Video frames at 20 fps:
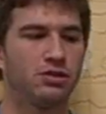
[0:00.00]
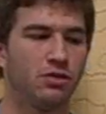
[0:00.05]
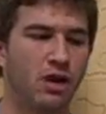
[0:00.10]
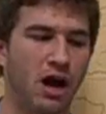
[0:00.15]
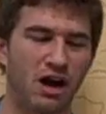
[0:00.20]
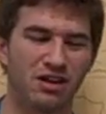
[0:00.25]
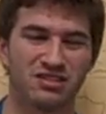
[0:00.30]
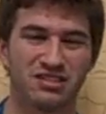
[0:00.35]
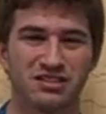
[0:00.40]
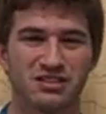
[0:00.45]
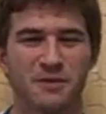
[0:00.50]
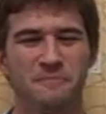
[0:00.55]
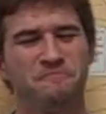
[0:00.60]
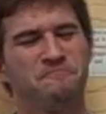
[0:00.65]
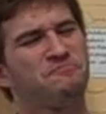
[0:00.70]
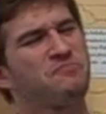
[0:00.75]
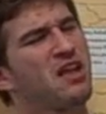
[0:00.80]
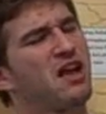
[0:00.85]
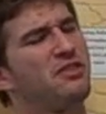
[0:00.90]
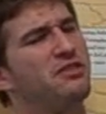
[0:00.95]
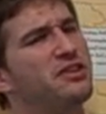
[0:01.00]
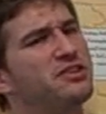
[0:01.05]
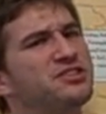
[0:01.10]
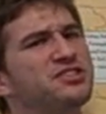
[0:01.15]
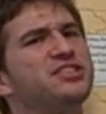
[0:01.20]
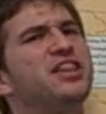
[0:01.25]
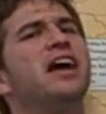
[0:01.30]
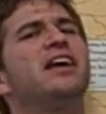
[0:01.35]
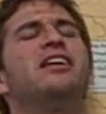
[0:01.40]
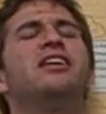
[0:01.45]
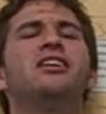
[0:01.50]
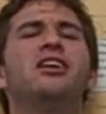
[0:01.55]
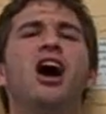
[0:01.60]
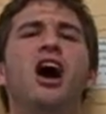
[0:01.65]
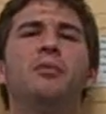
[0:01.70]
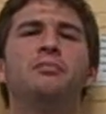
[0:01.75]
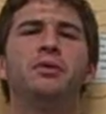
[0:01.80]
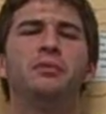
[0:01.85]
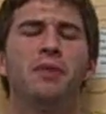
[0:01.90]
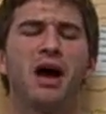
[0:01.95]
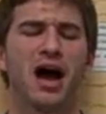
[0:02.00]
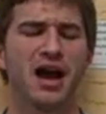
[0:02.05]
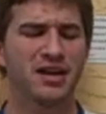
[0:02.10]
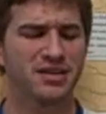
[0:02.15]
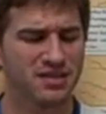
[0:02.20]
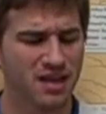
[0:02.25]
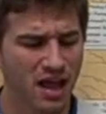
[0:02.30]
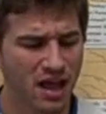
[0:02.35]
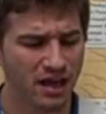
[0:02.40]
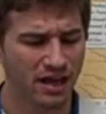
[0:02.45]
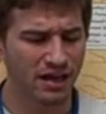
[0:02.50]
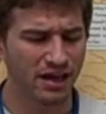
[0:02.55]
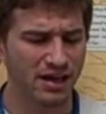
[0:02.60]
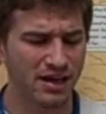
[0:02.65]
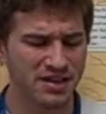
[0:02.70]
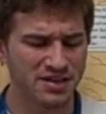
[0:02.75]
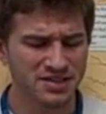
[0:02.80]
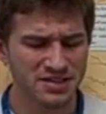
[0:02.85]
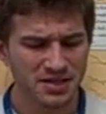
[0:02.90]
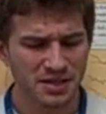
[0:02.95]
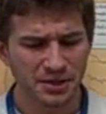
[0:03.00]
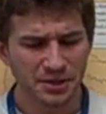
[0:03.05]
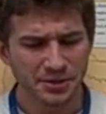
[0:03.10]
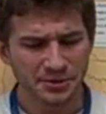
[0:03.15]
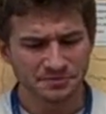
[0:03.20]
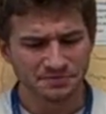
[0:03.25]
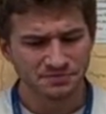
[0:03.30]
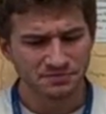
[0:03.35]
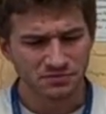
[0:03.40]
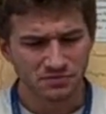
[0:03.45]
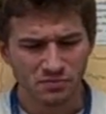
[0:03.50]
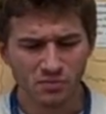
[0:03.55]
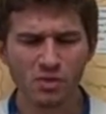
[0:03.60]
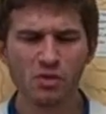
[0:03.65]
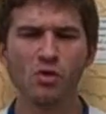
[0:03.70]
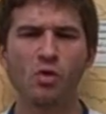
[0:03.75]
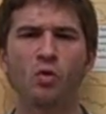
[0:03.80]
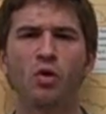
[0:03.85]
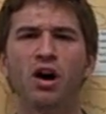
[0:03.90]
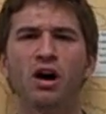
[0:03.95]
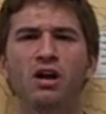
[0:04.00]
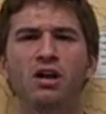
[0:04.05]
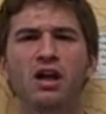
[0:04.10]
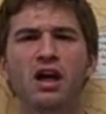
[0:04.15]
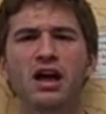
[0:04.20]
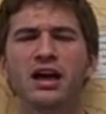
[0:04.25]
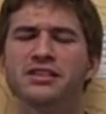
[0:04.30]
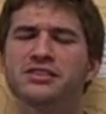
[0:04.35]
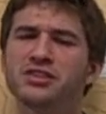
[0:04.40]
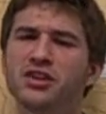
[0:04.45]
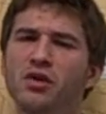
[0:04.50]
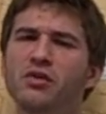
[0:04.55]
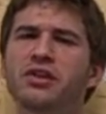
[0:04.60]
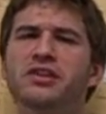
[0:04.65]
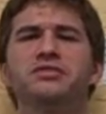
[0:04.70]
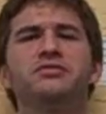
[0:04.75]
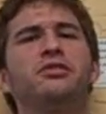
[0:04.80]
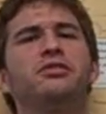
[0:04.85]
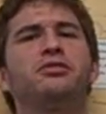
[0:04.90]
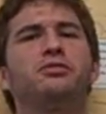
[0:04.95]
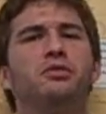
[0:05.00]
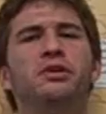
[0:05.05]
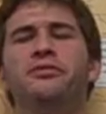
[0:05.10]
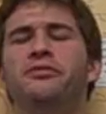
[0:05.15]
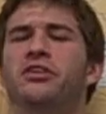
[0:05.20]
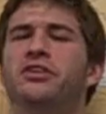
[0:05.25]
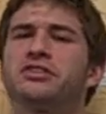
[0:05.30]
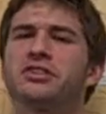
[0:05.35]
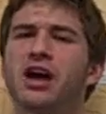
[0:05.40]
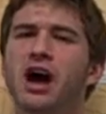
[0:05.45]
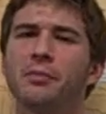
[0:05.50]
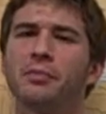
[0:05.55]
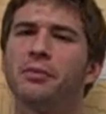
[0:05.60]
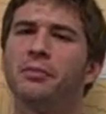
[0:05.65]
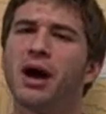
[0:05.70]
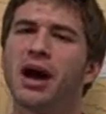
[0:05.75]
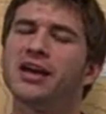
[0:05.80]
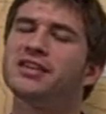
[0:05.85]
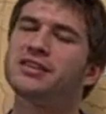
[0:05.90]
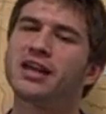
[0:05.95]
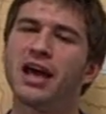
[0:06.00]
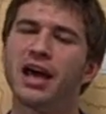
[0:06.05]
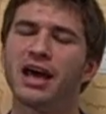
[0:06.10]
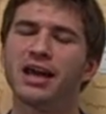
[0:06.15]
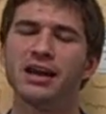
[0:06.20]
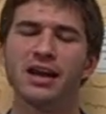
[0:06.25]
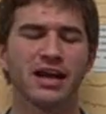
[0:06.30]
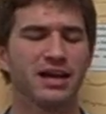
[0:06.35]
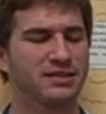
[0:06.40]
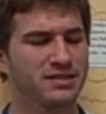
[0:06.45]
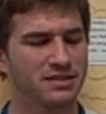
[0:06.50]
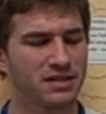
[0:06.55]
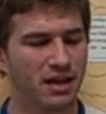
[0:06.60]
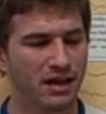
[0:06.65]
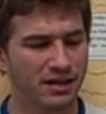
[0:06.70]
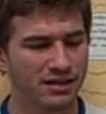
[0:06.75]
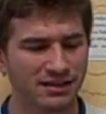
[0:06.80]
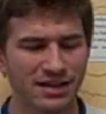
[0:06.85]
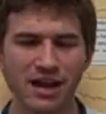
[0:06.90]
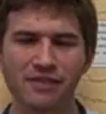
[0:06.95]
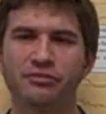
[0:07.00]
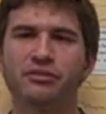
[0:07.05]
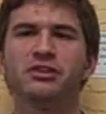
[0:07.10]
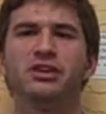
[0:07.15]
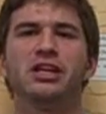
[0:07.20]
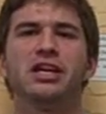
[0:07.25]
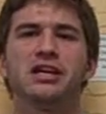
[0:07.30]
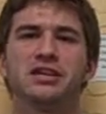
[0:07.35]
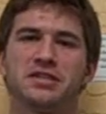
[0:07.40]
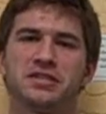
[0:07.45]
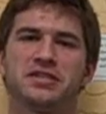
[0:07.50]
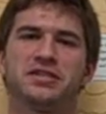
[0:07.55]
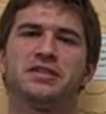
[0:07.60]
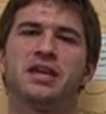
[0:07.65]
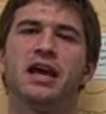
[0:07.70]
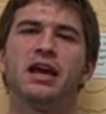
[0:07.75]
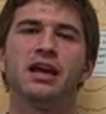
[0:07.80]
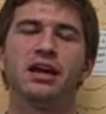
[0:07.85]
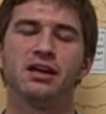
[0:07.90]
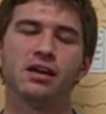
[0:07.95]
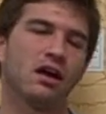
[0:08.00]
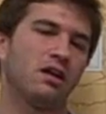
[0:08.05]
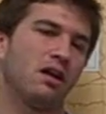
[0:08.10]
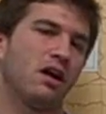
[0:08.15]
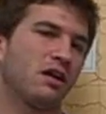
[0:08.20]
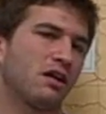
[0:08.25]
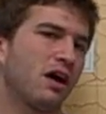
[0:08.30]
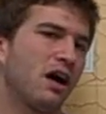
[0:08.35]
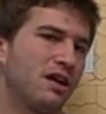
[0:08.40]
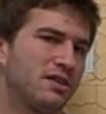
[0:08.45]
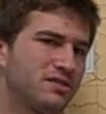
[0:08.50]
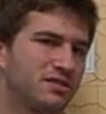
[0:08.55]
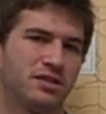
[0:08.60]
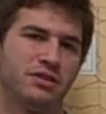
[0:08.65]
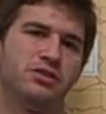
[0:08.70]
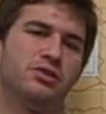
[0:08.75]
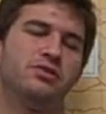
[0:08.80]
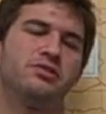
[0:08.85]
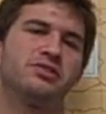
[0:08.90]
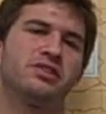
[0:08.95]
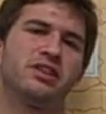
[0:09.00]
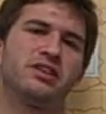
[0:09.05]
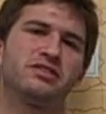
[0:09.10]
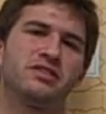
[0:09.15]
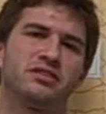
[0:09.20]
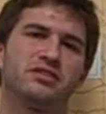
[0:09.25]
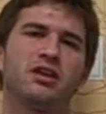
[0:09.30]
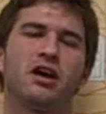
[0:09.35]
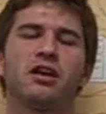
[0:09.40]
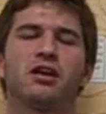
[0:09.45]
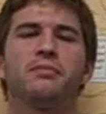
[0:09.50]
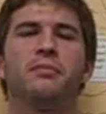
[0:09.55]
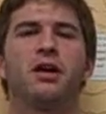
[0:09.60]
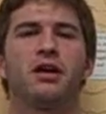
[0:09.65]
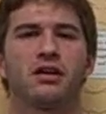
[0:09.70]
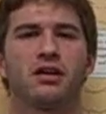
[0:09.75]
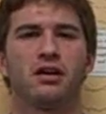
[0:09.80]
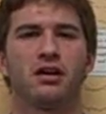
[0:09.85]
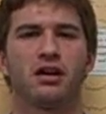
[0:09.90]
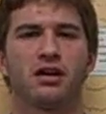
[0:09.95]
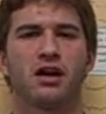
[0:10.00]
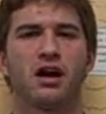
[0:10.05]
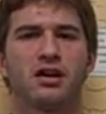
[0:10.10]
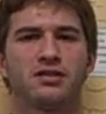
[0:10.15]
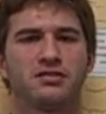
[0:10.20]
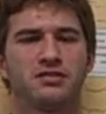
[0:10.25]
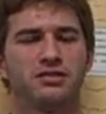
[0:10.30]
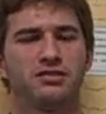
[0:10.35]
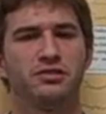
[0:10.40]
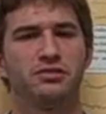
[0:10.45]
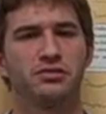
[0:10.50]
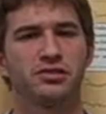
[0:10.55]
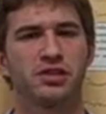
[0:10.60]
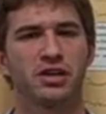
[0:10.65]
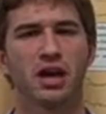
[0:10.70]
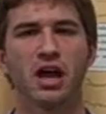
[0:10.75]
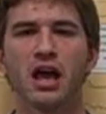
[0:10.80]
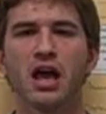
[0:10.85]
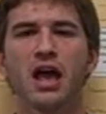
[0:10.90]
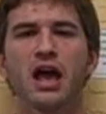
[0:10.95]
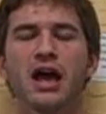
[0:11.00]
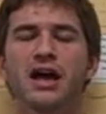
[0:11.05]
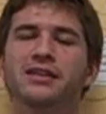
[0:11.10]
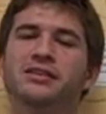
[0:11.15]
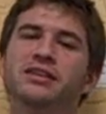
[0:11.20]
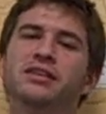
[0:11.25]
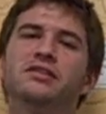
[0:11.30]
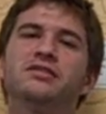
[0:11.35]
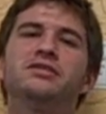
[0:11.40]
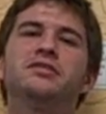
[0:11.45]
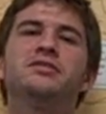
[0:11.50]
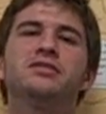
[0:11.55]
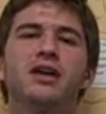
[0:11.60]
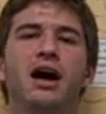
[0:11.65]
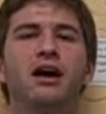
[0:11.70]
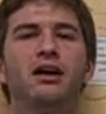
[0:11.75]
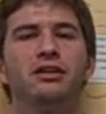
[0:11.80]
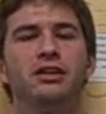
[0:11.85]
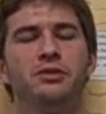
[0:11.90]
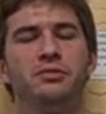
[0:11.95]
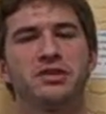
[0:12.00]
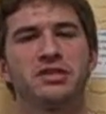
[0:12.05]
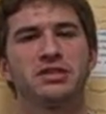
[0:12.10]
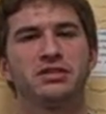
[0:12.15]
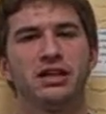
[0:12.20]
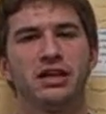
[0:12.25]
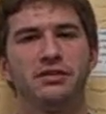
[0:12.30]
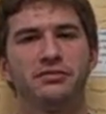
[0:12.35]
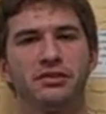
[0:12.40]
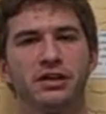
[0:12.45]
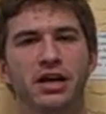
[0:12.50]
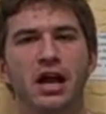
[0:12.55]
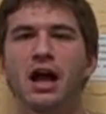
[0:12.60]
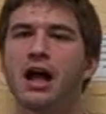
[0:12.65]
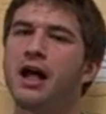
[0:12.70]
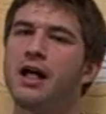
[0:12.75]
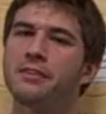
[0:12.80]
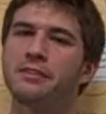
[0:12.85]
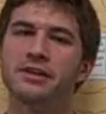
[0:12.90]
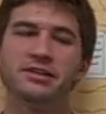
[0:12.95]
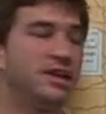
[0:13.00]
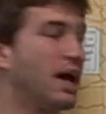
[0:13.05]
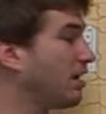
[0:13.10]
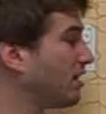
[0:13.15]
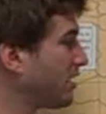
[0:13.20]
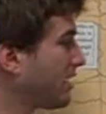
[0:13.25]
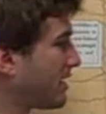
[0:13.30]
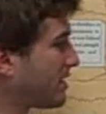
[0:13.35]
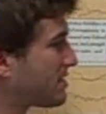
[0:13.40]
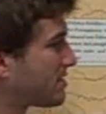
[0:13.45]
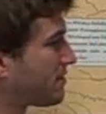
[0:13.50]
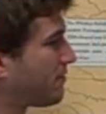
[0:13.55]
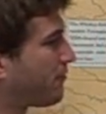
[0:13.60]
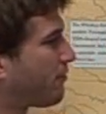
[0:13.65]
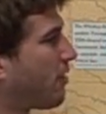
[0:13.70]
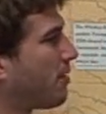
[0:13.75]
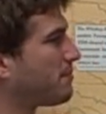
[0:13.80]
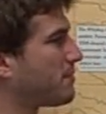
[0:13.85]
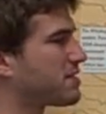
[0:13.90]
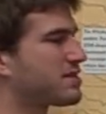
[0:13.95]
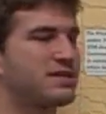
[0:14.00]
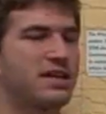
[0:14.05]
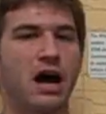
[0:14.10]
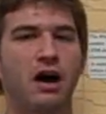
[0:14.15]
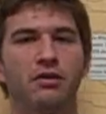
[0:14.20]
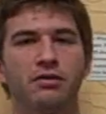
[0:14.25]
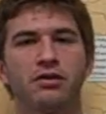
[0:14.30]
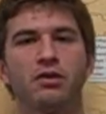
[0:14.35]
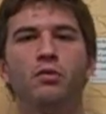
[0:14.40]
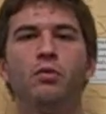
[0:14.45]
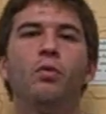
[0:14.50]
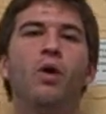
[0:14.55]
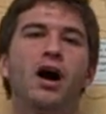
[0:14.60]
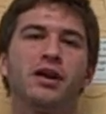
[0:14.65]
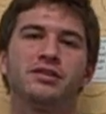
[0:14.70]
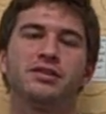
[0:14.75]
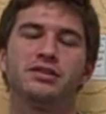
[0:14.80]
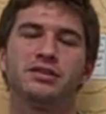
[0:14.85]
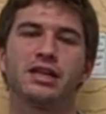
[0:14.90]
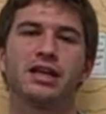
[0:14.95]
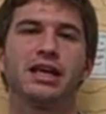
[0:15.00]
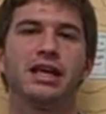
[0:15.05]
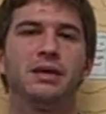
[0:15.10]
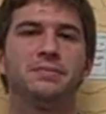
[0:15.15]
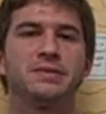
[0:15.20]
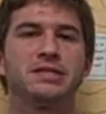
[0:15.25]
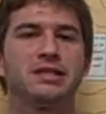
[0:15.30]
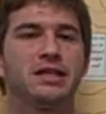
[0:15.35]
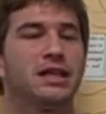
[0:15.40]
2 houses. The second compromise is, well, it's known as the Three-Fifths Compromise, and it's definitely a stain on our Constitution. It's a dark mark on our Constitution. It deals entirely with slavery. The delegates from the South wanted to keep